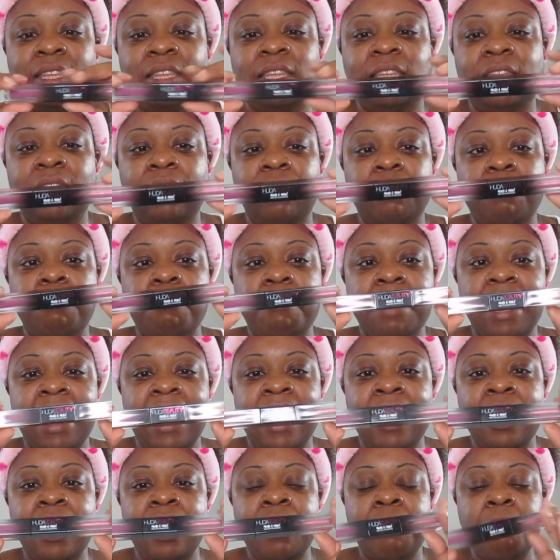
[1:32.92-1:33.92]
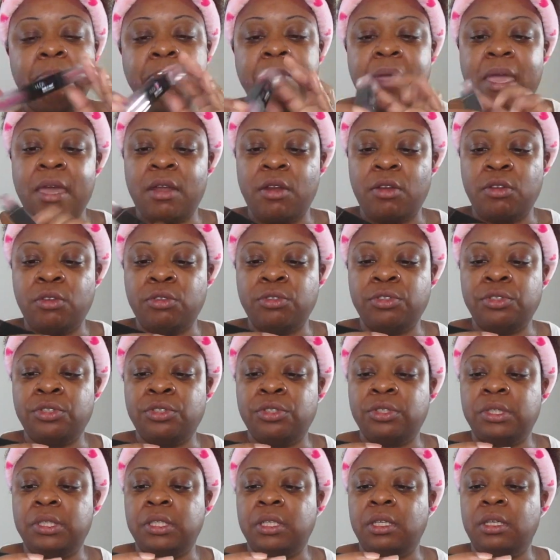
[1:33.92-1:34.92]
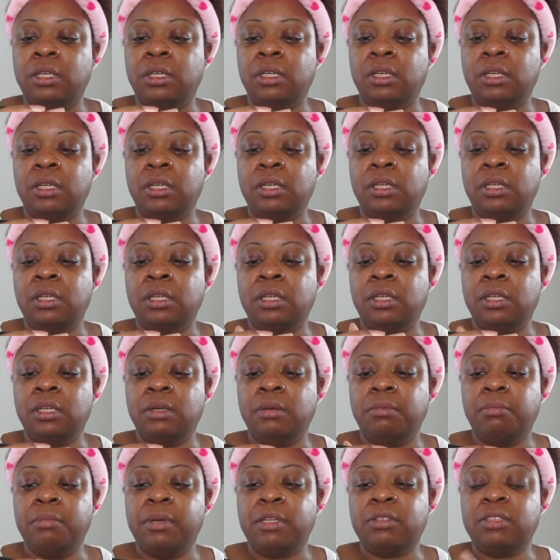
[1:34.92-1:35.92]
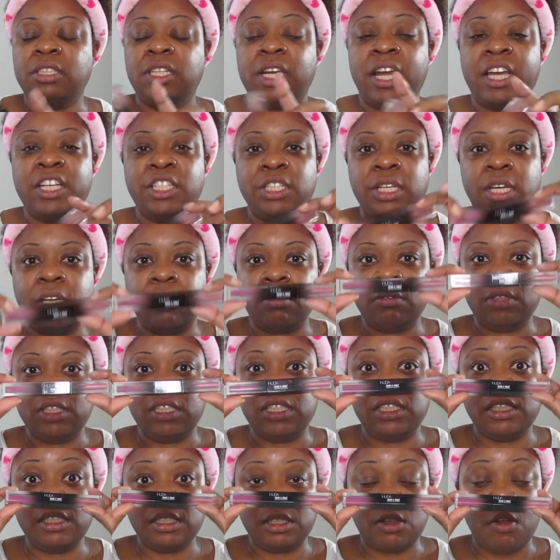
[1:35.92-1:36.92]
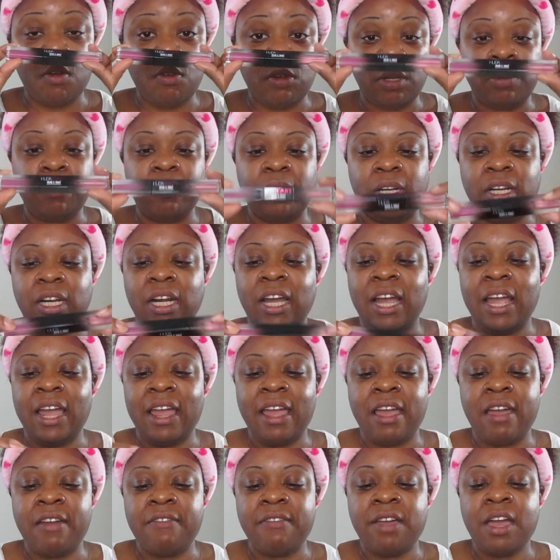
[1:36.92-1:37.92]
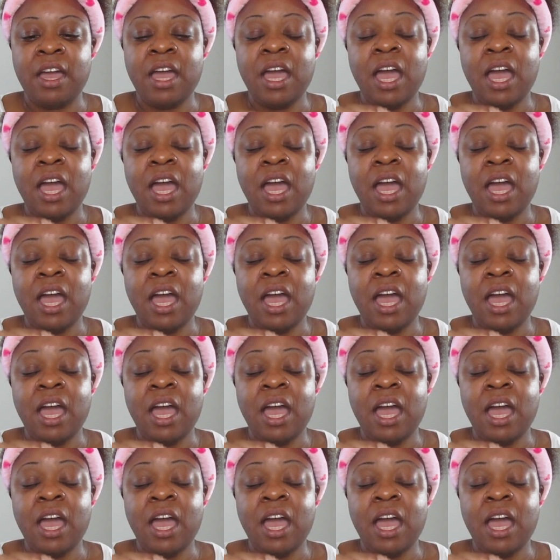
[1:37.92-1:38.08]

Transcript: the Matte and Metals Melted Eyeshadow. This is the only one that I have.